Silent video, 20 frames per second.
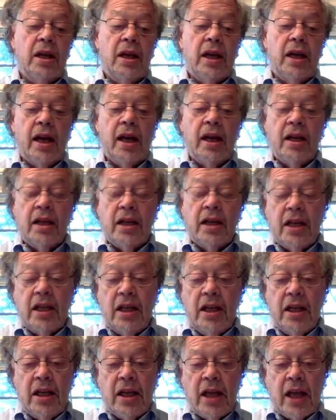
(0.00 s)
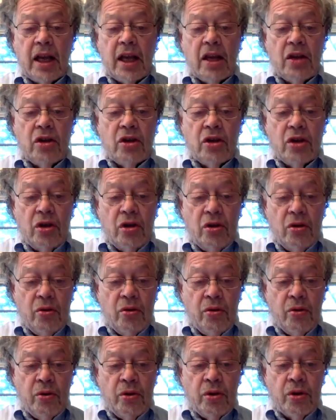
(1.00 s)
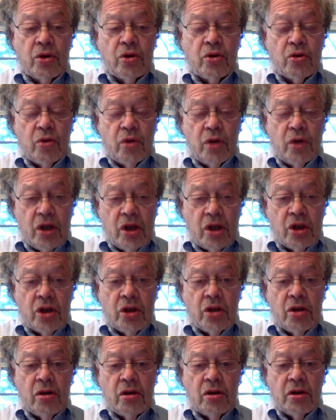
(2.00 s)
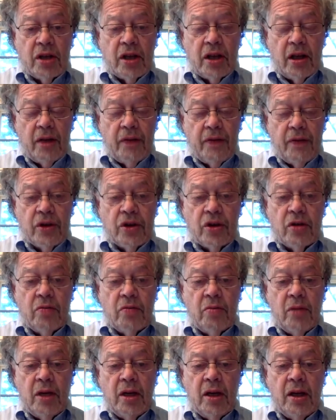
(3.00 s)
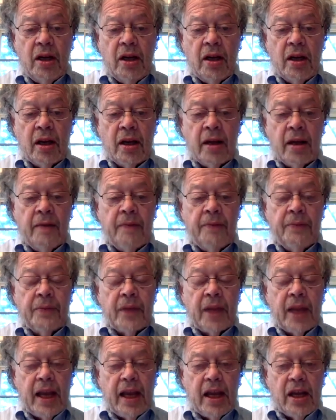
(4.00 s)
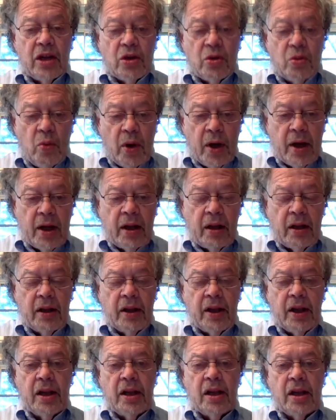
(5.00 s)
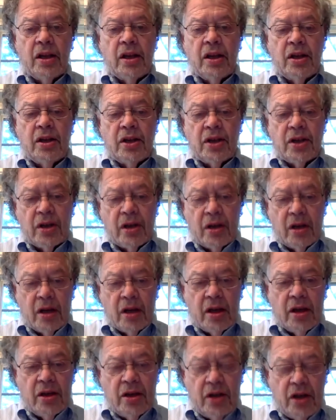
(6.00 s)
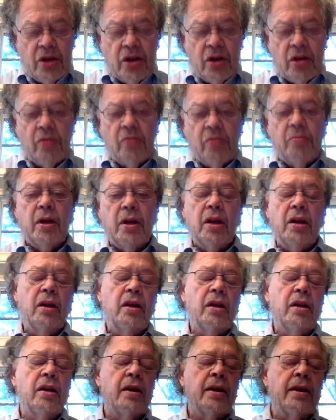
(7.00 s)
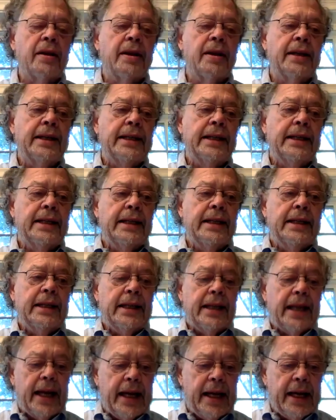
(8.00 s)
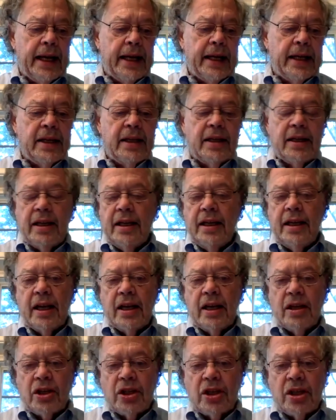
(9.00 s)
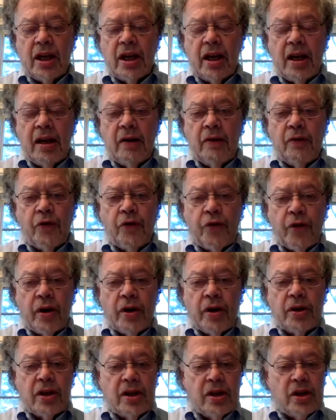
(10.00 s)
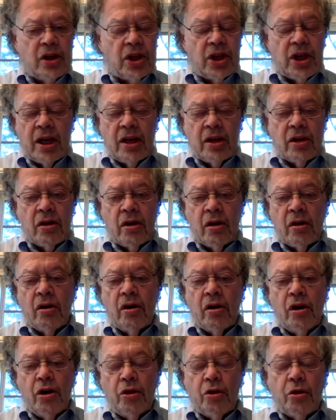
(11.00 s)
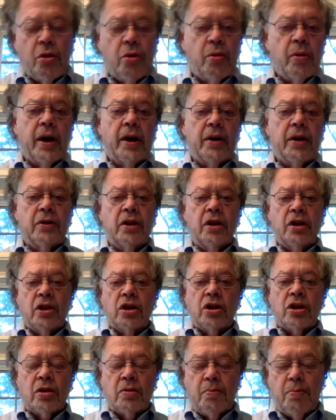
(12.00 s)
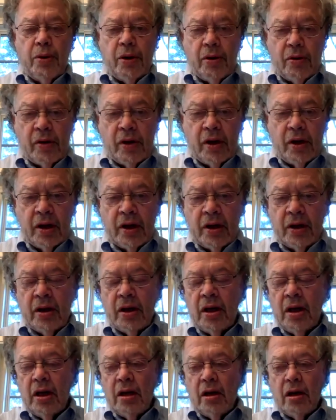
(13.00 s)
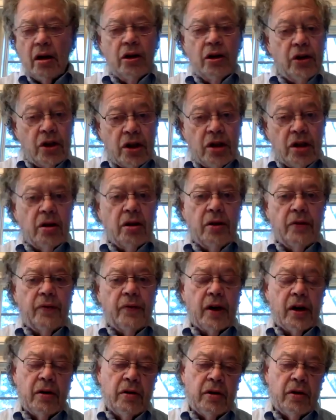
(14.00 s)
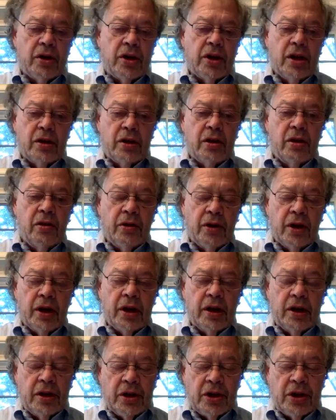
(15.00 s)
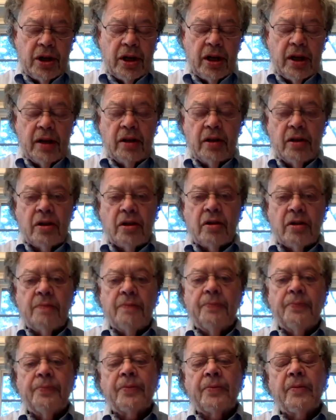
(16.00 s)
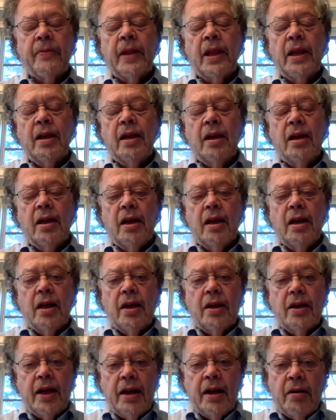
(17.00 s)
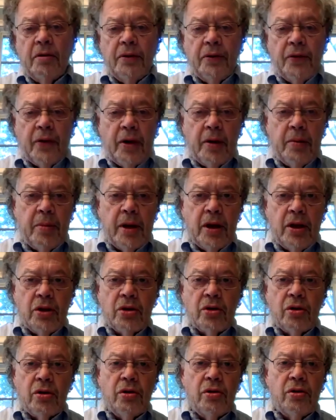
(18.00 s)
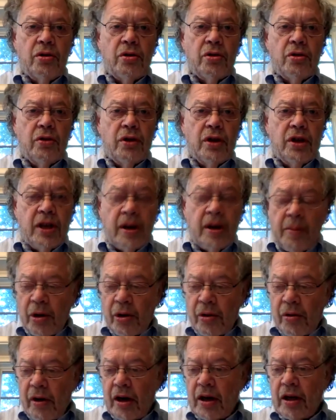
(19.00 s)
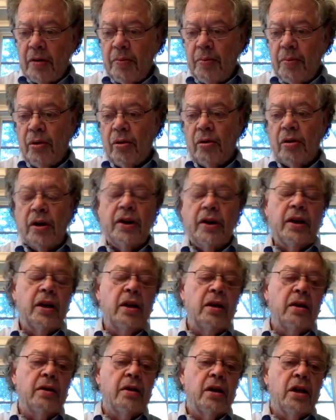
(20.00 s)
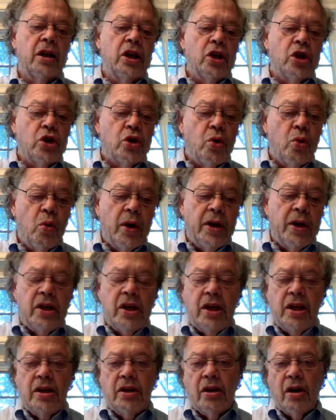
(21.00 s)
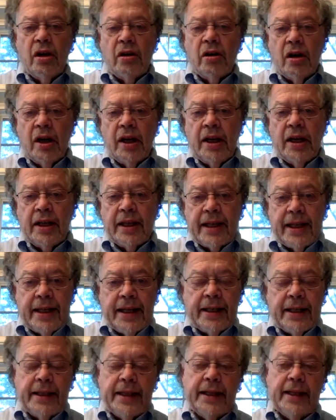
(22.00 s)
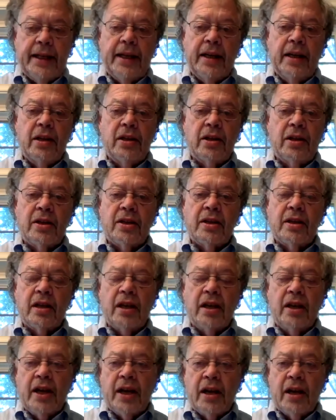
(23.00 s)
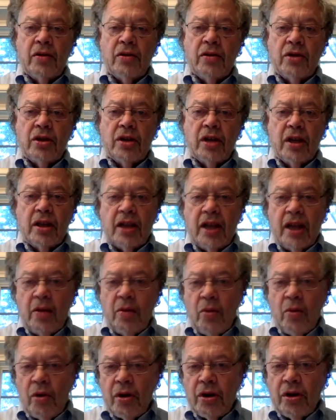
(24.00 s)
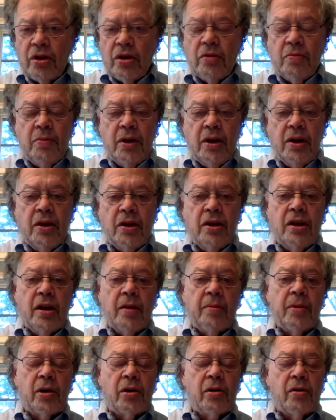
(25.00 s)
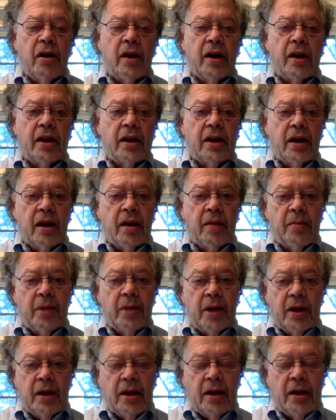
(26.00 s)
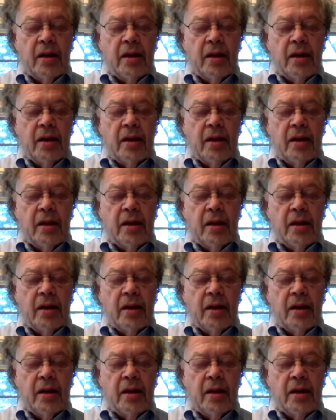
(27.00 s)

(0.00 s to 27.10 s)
and he has used traditional television media as well as digital media, and he has stayed front and center throughout this period until the virus hit the United States. Now, if I may turn to the Democratic Party, 29 candidates announced that they wanted to be the Democratic nominee.